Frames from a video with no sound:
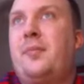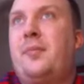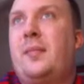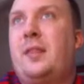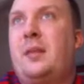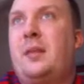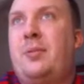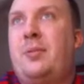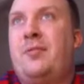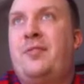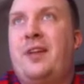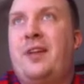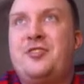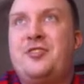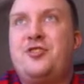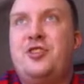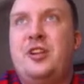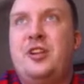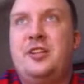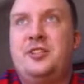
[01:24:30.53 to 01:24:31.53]
the
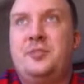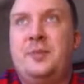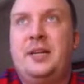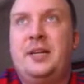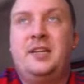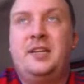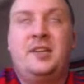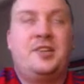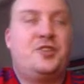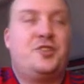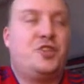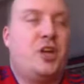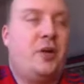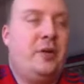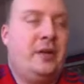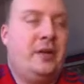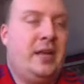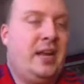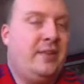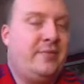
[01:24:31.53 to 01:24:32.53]
professionalism he has shown
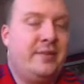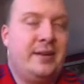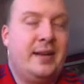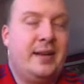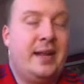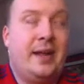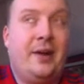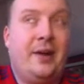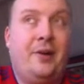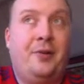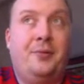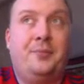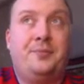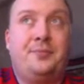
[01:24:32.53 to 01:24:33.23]
even now.